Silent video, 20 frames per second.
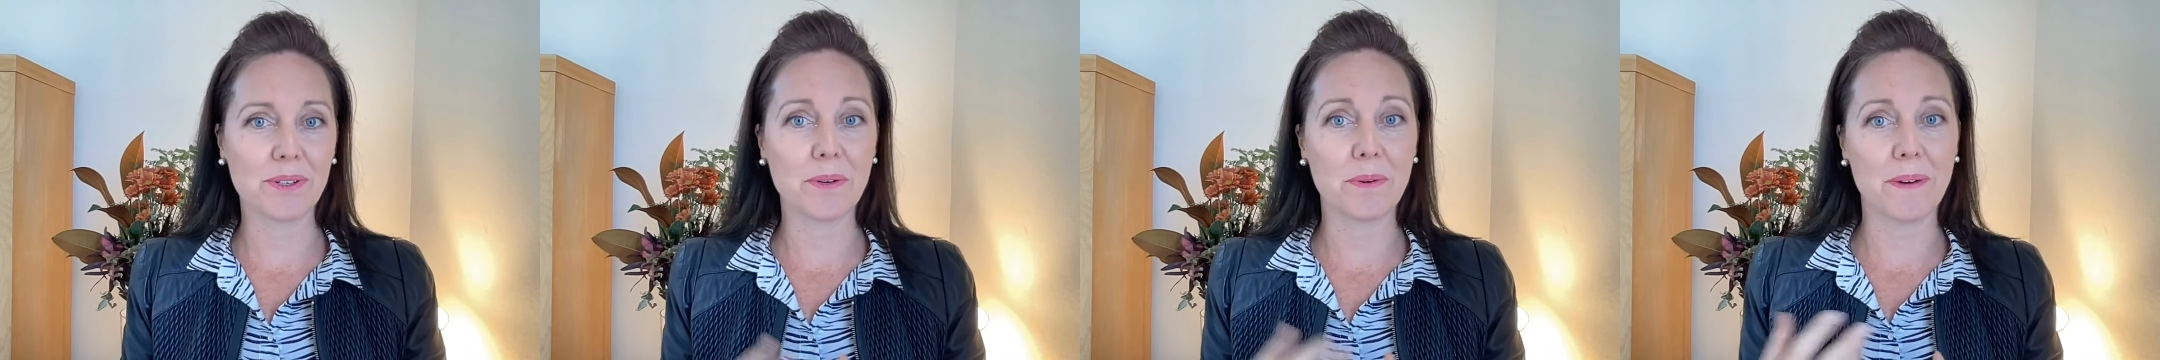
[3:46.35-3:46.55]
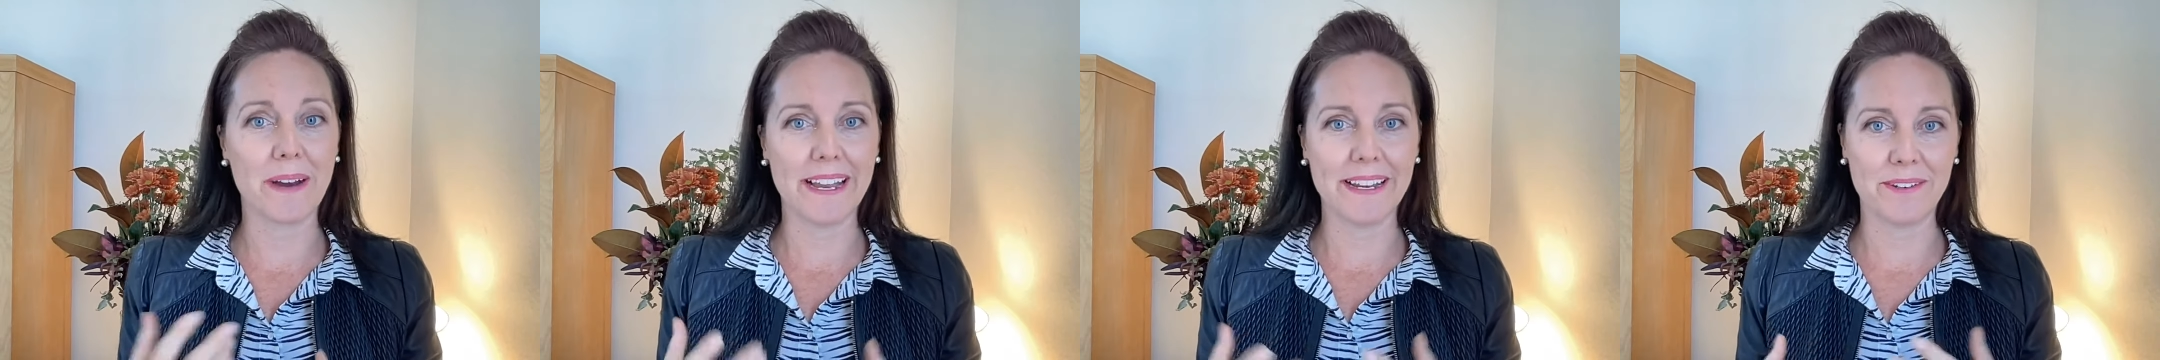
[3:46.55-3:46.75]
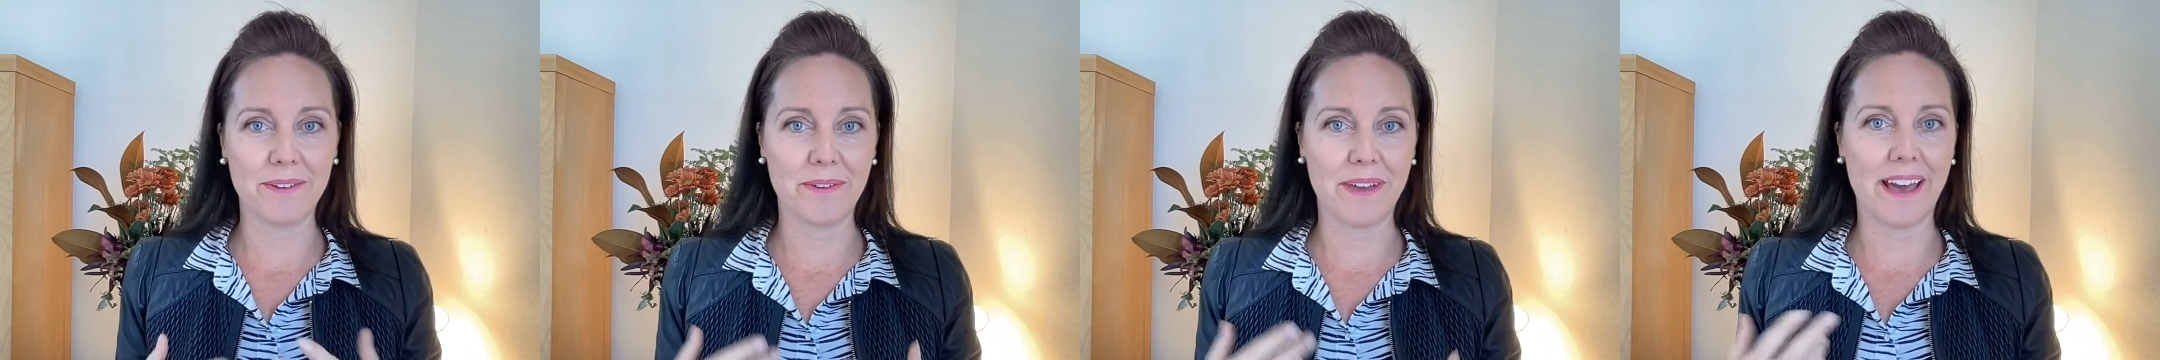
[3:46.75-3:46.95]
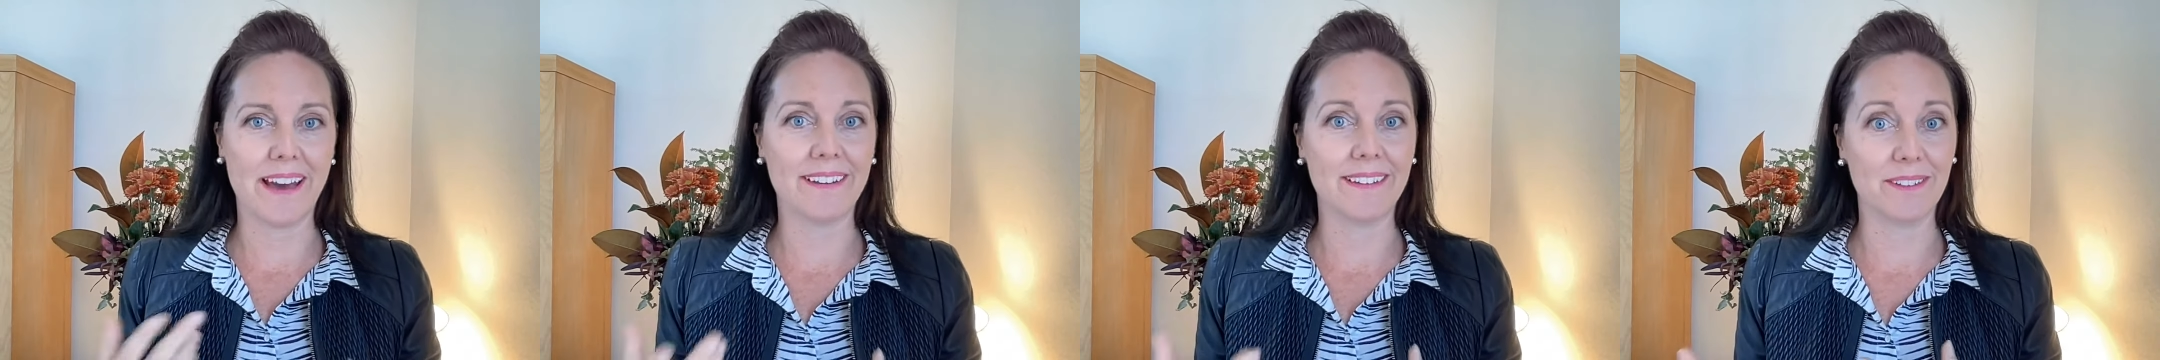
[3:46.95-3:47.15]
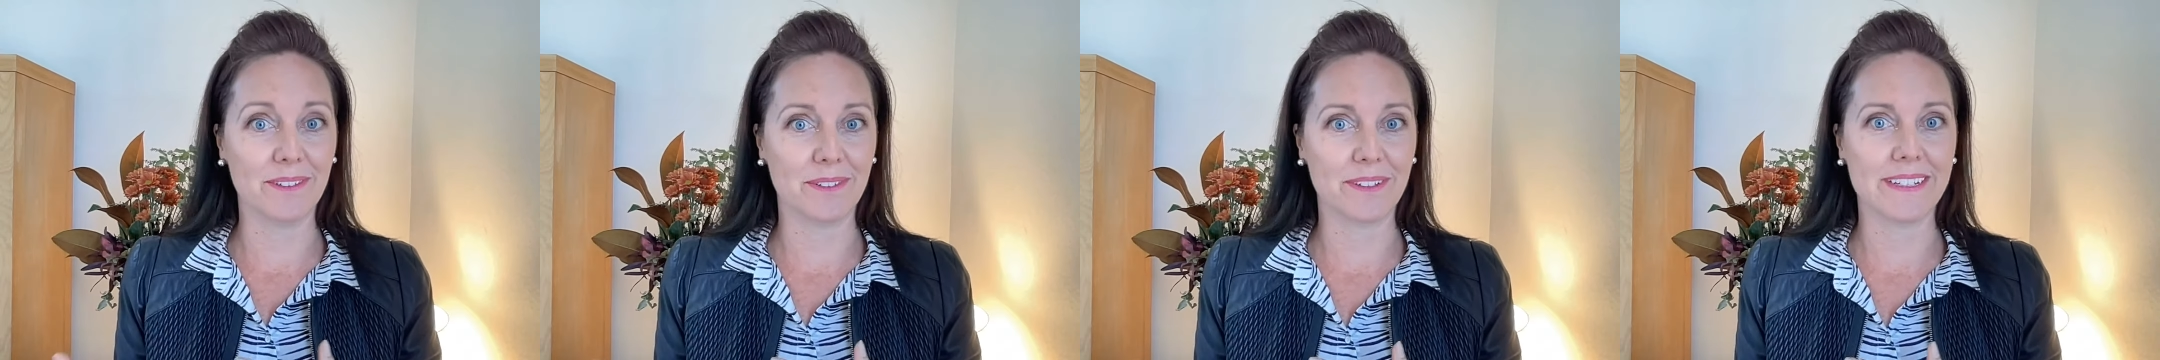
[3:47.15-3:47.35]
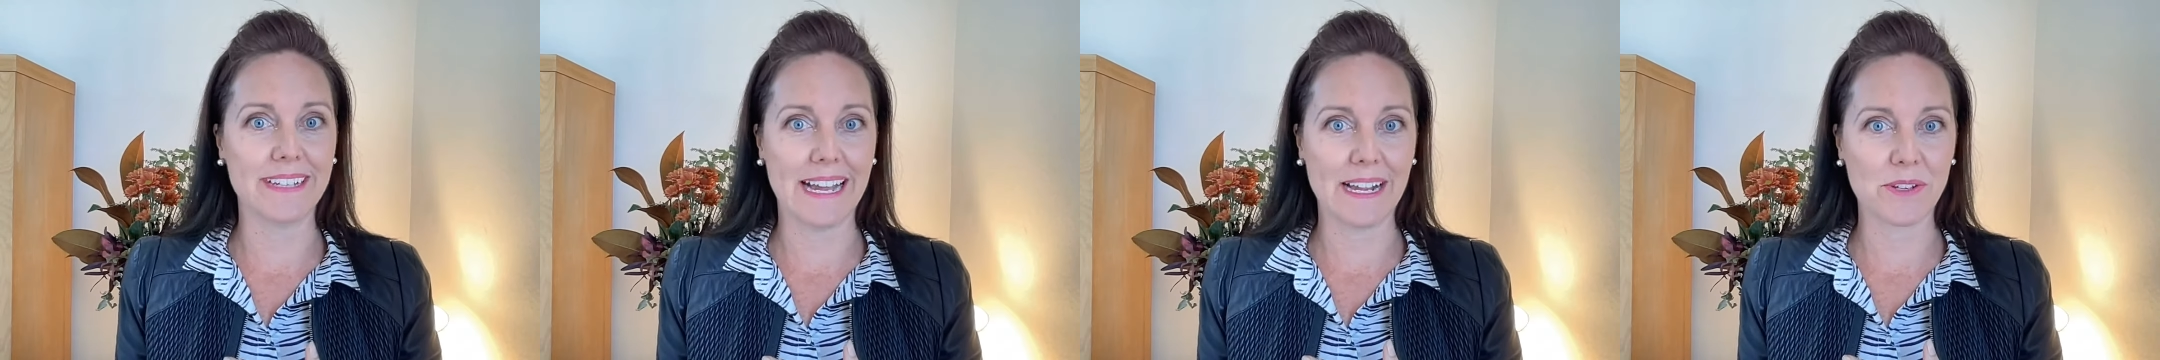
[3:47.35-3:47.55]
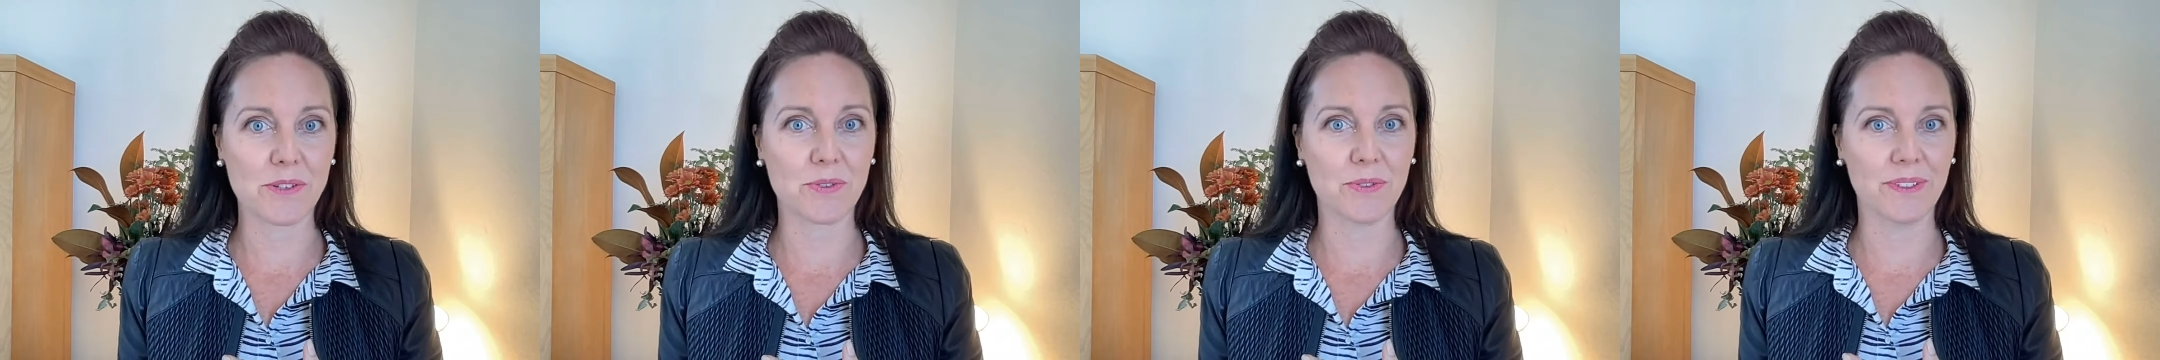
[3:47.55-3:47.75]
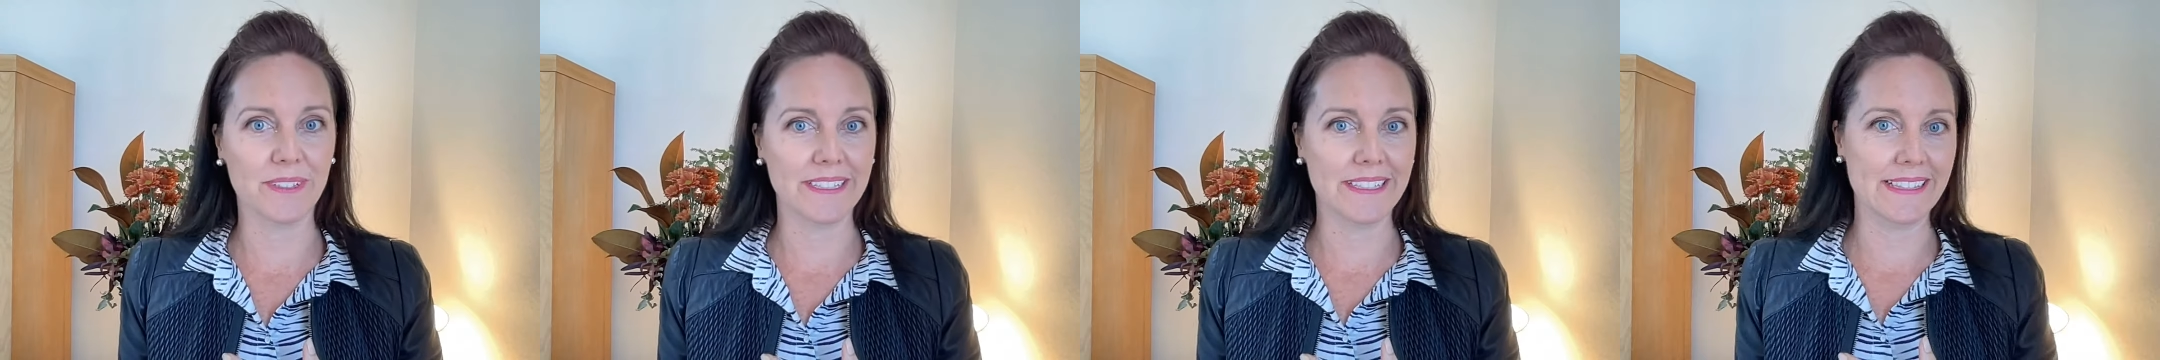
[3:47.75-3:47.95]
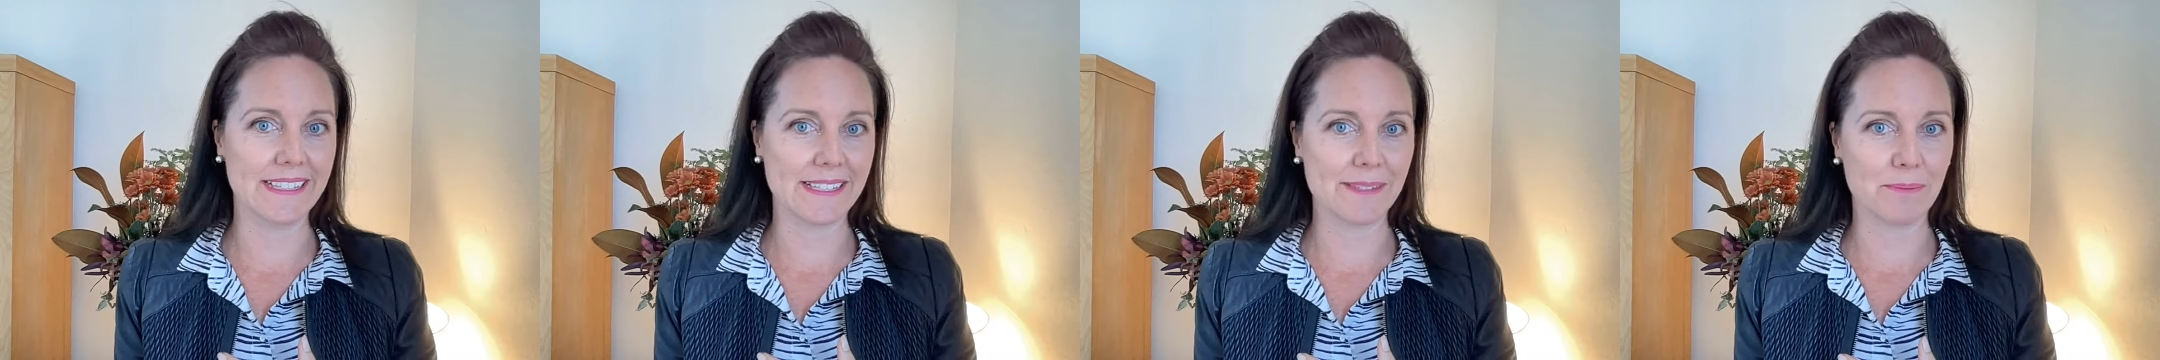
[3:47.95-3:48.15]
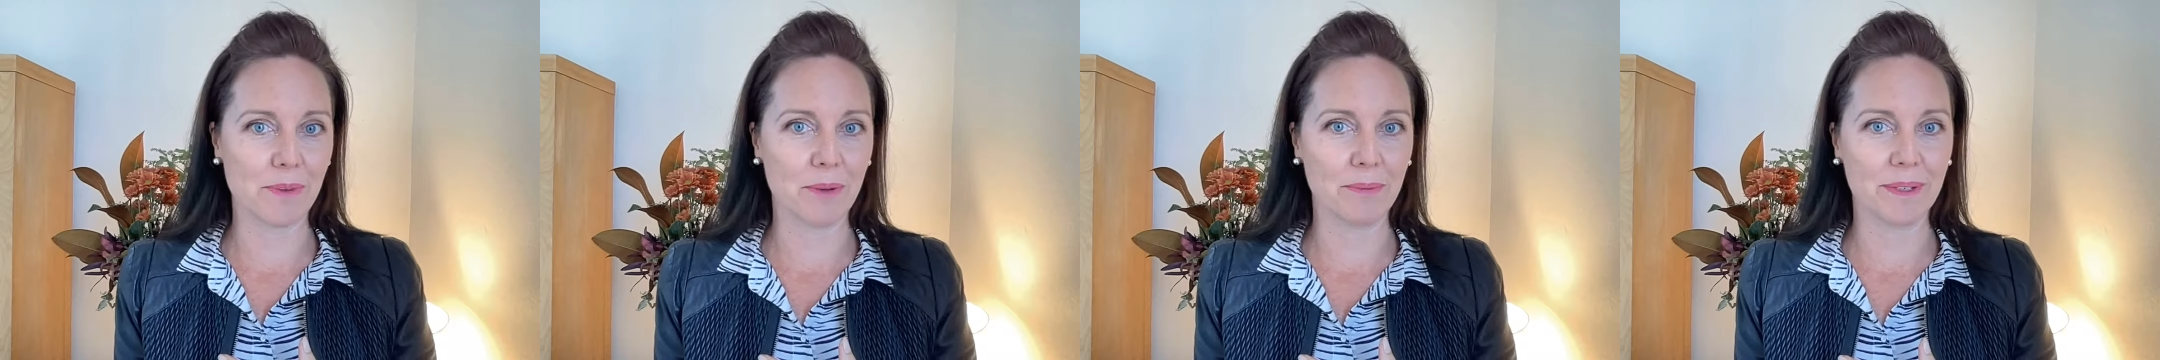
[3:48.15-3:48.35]
quite know how to look natural in
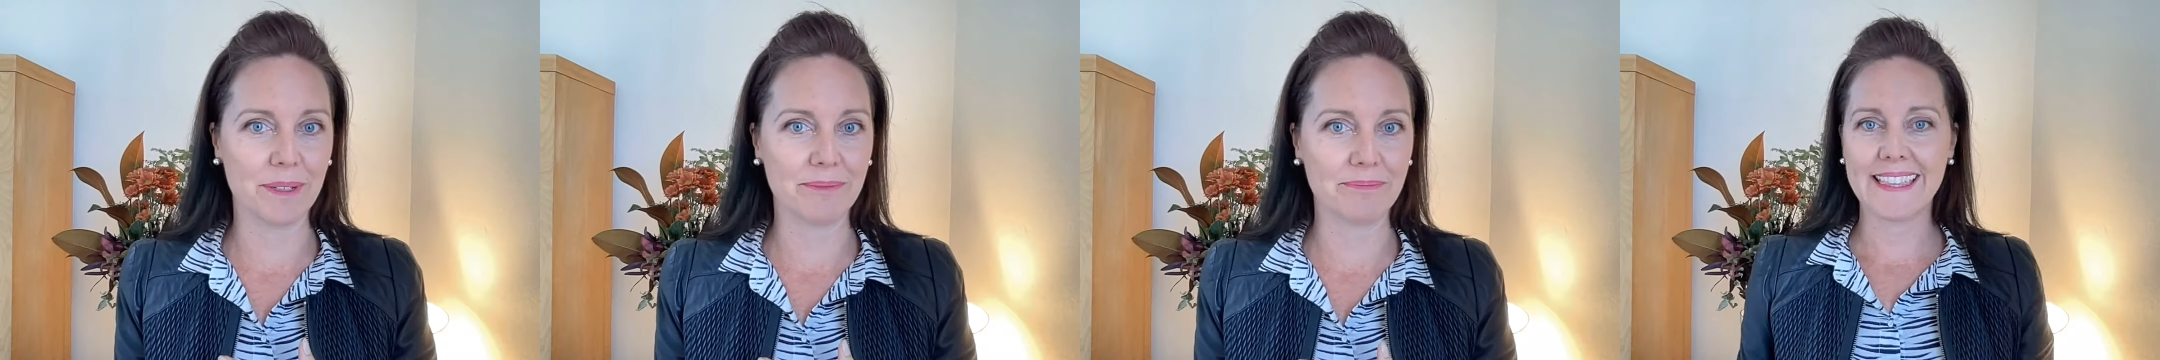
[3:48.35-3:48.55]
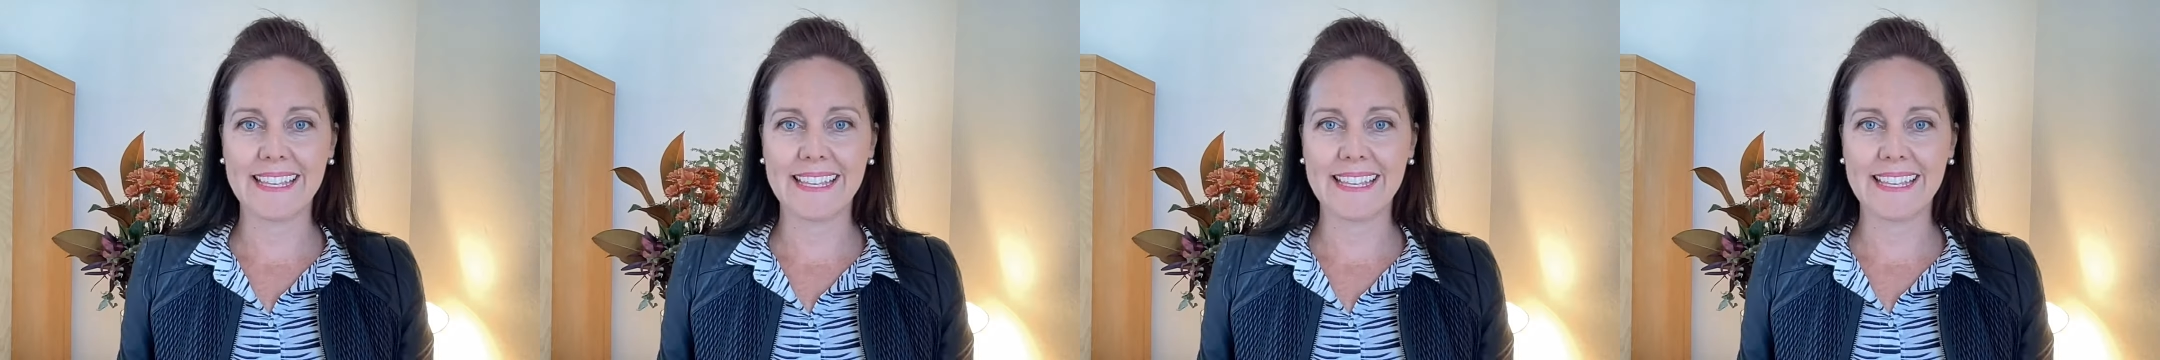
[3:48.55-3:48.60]
this moment.